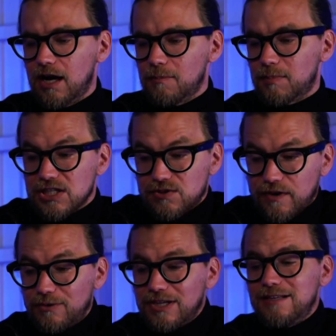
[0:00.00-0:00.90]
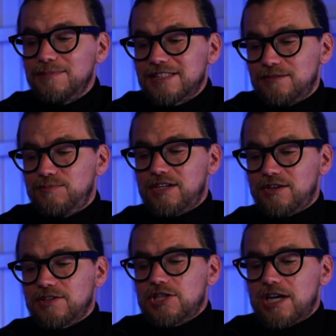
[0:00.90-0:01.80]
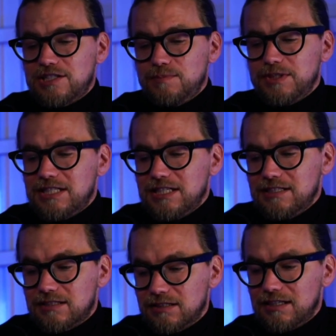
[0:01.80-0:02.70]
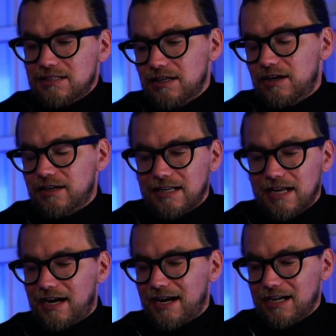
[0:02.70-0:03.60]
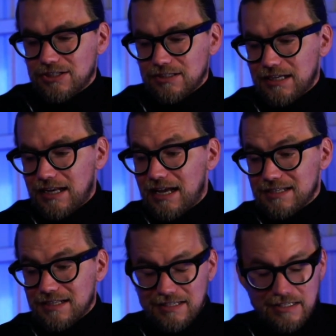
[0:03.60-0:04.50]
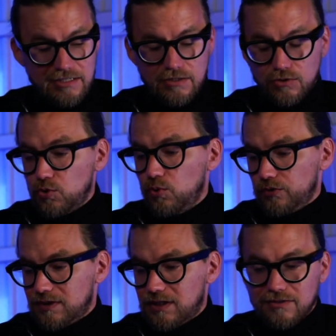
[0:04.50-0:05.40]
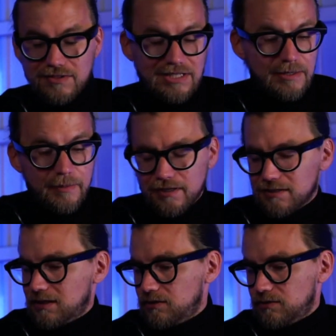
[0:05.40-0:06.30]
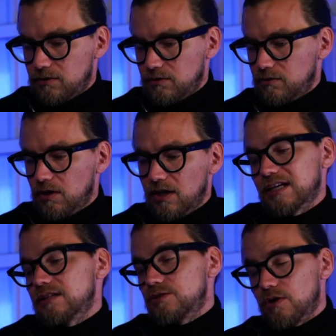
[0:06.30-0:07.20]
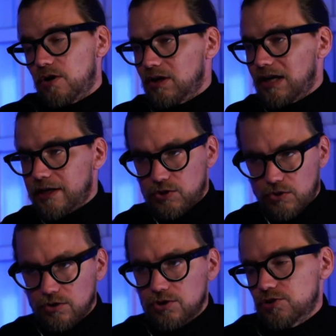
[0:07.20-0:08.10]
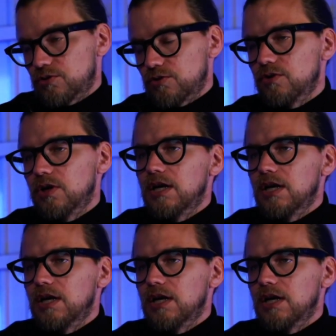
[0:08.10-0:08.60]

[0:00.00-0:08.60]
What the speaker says: But it's very limited because ChatGPT is not an AI agent that has access to tools, cannot send emails, can do online search, true,